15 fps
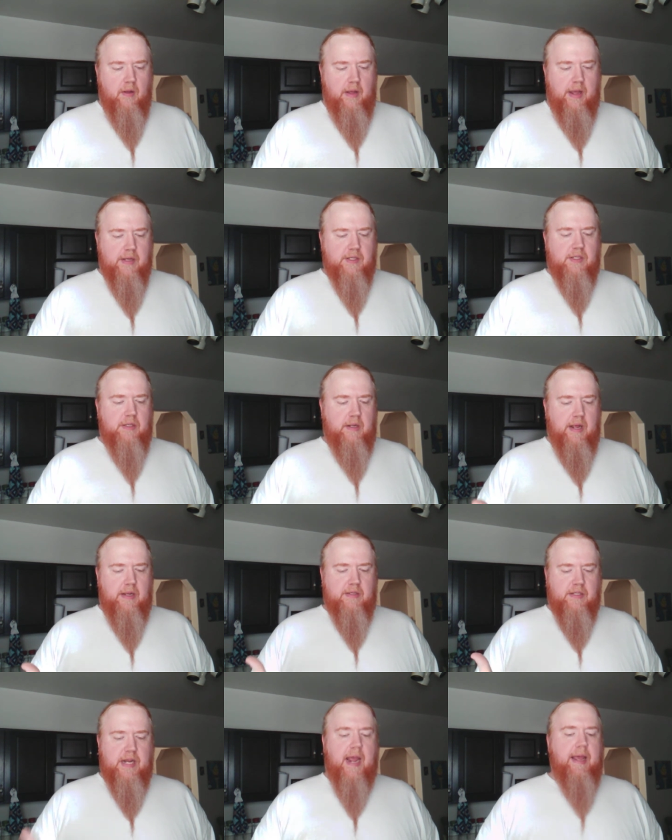is,
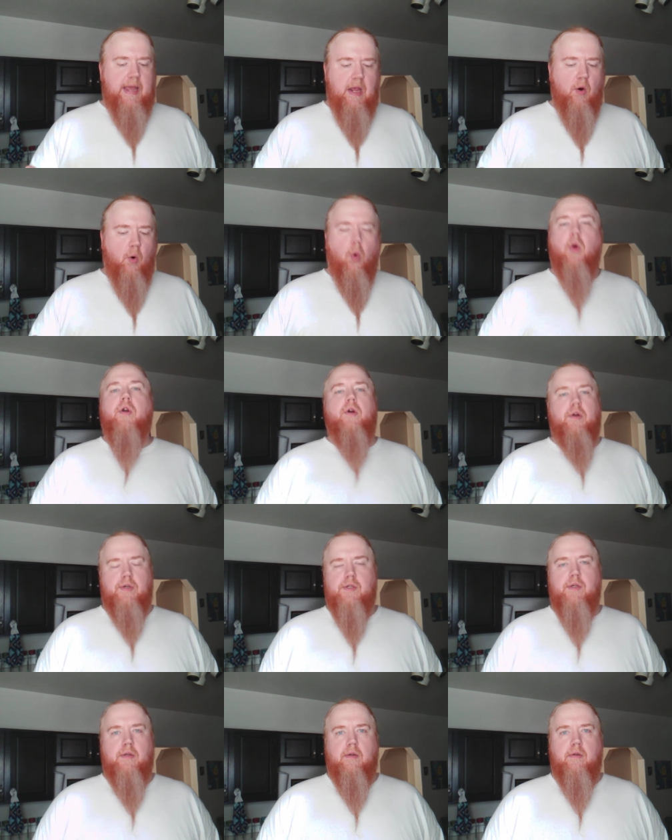is taking
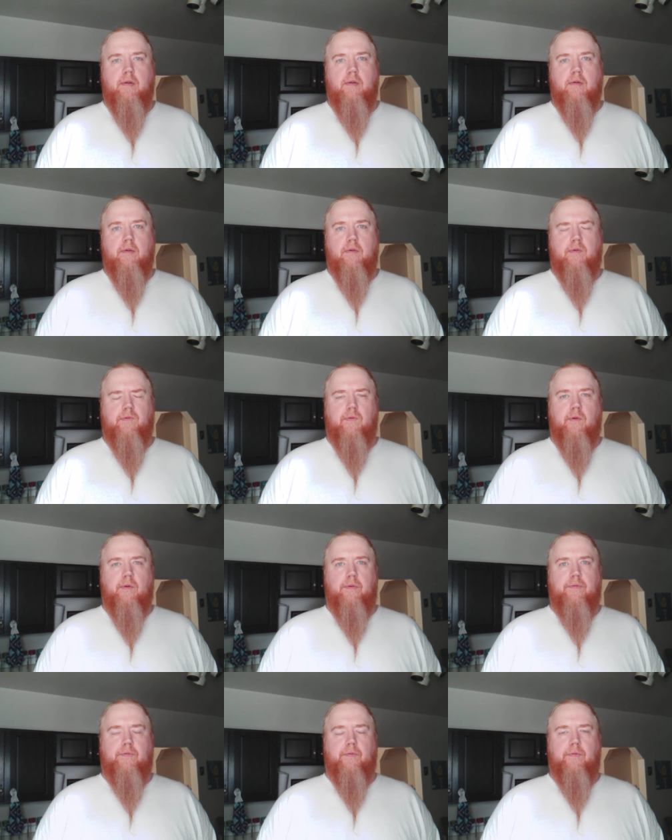orders
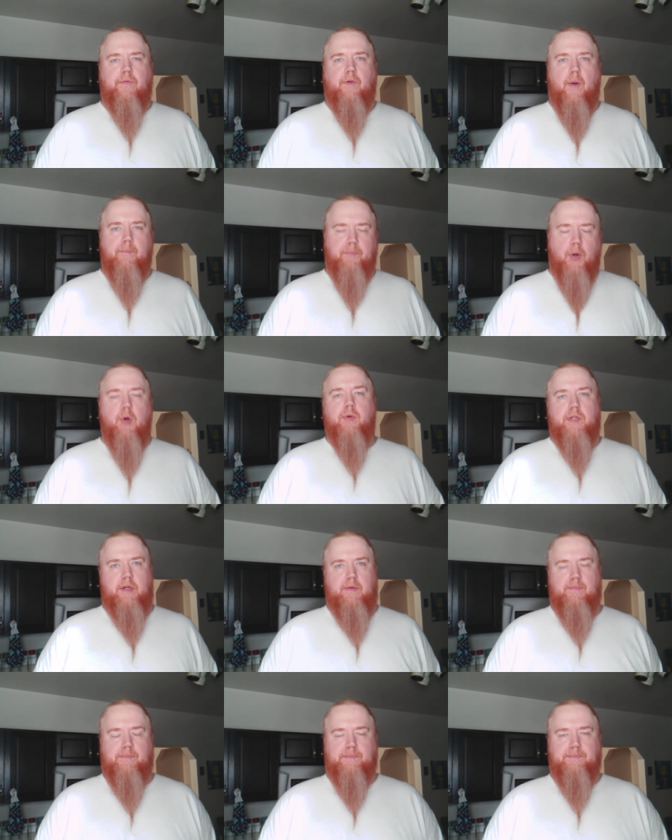from
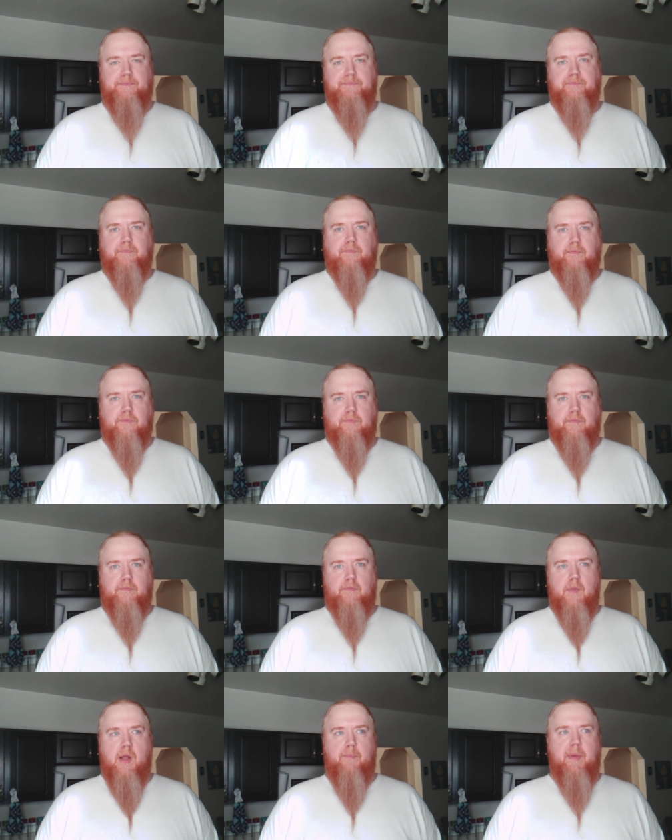Putin
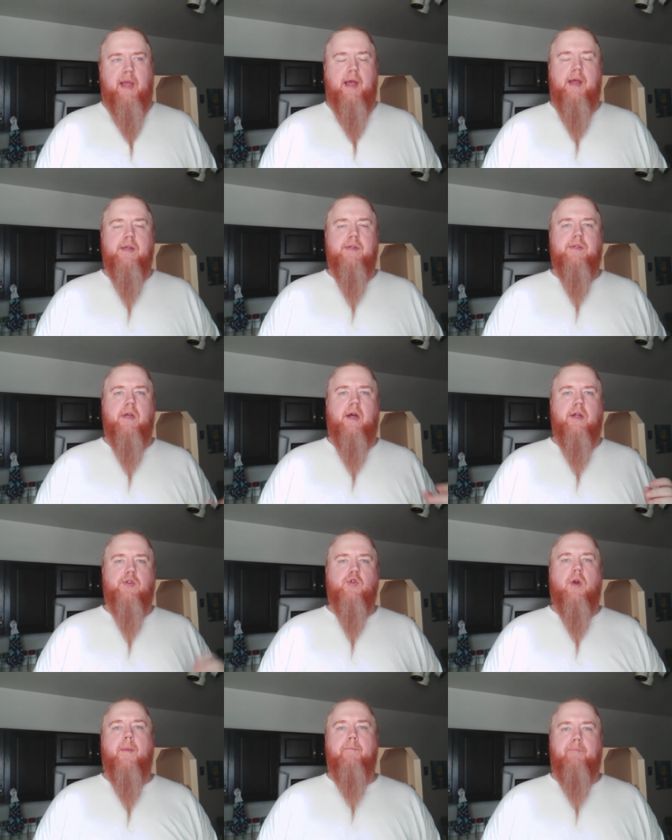because uh,
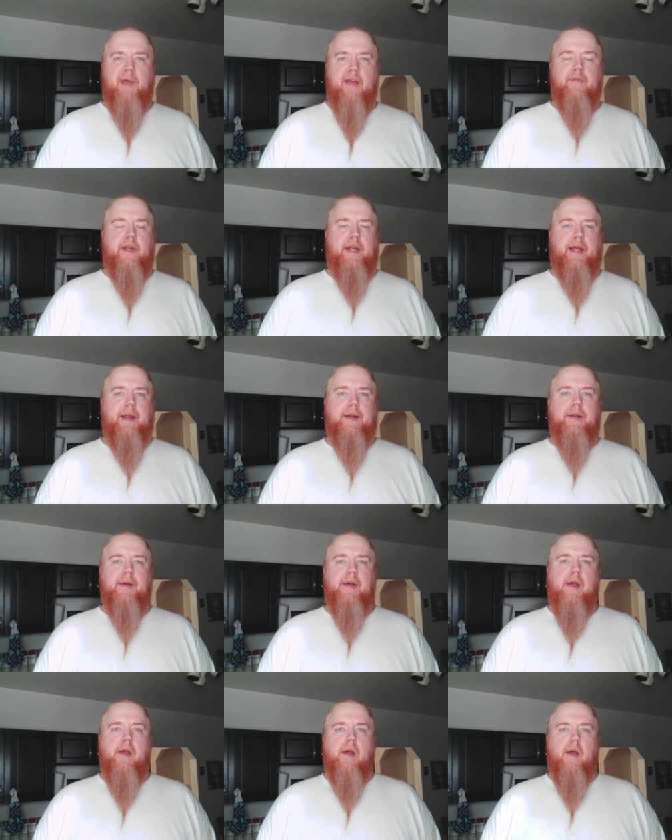Trump pivoted
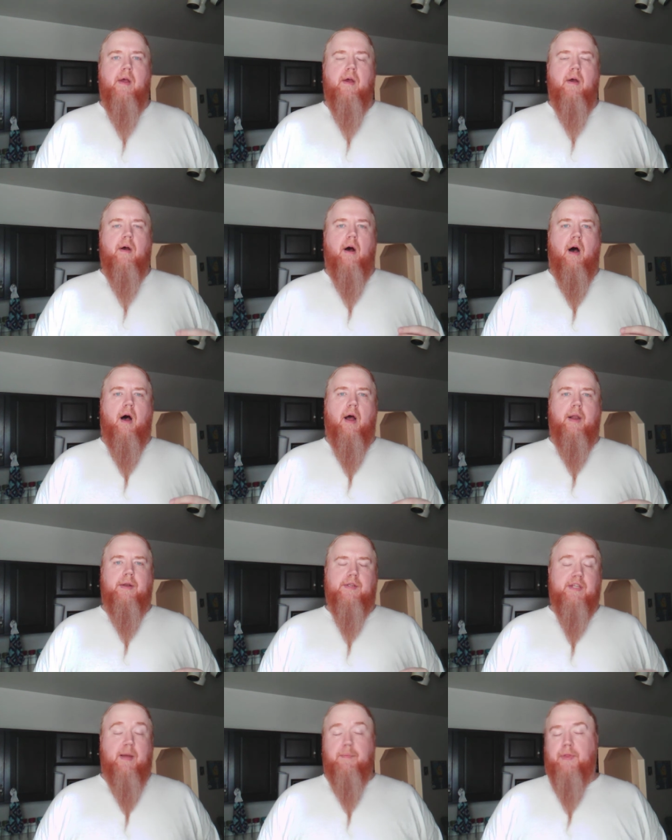on
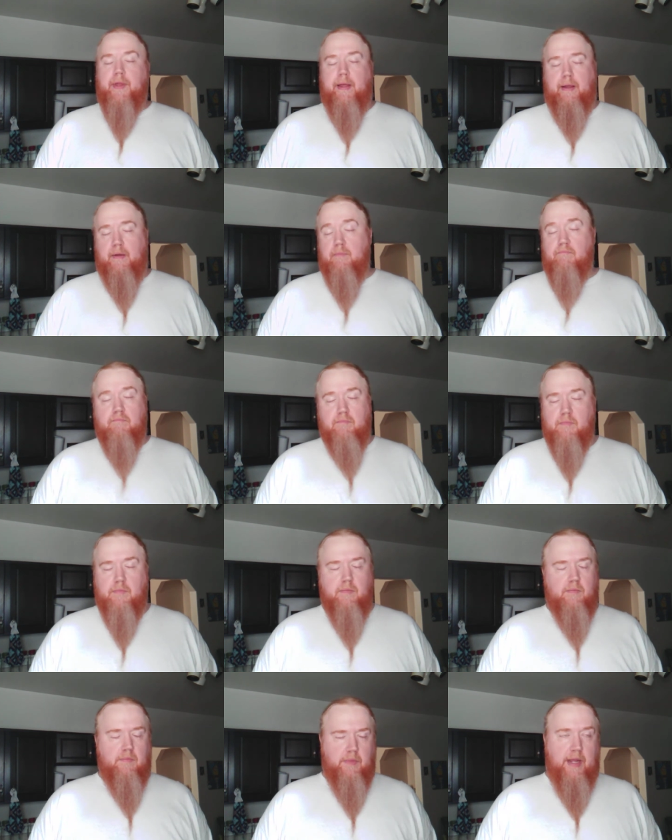something
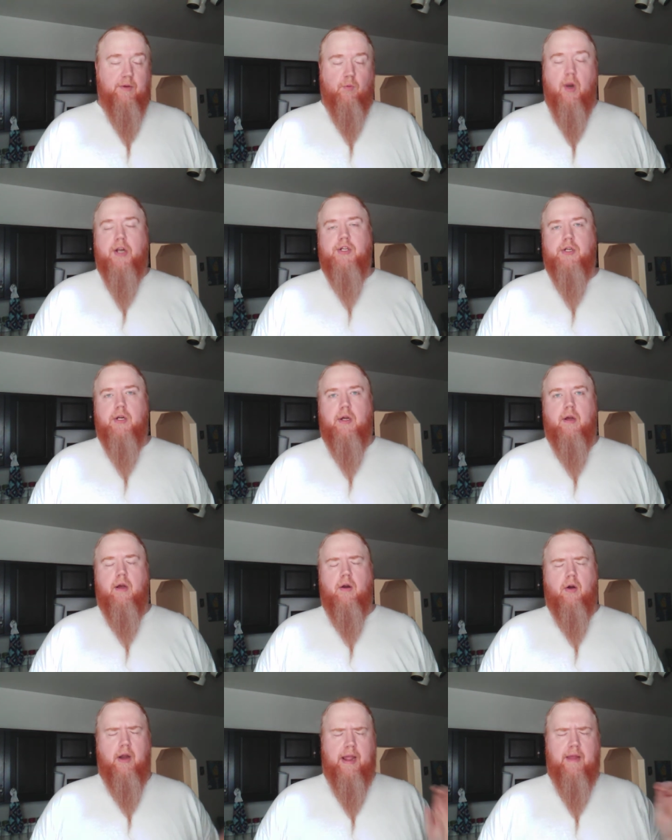in Russia
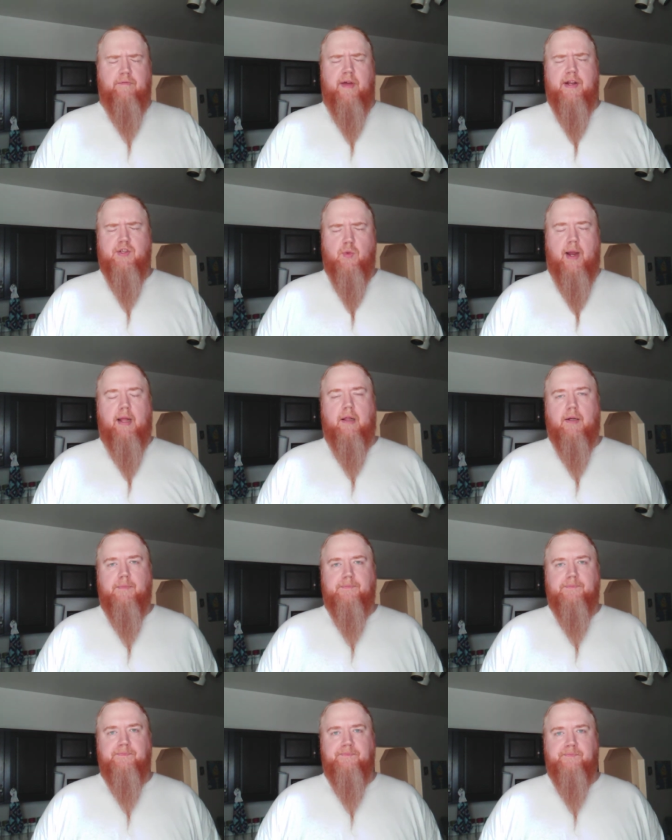uh, or in Venezuela
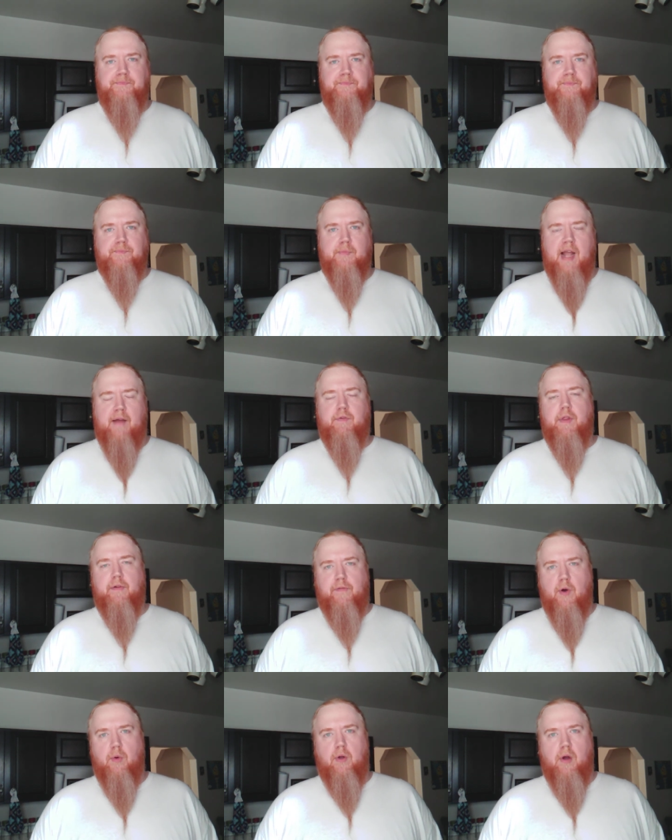after the
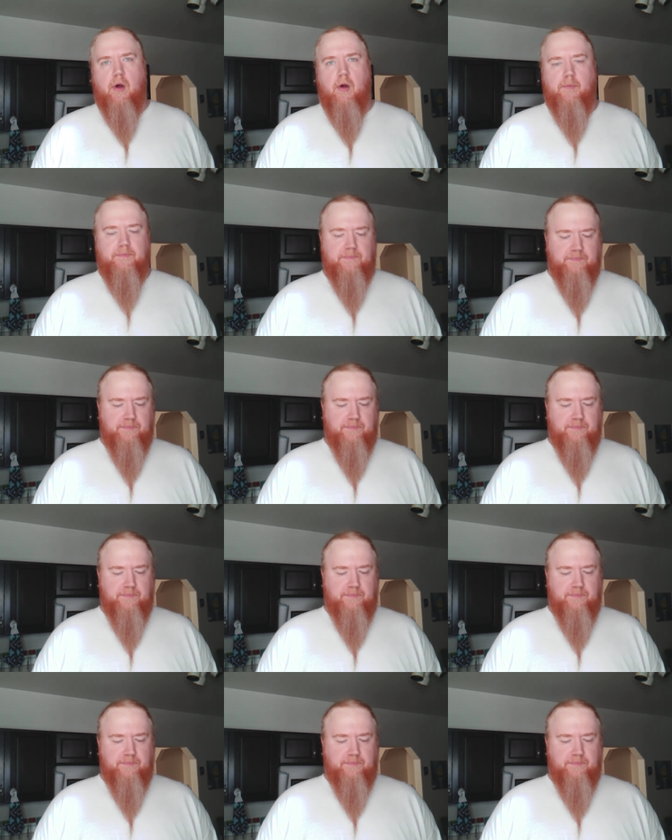phone call.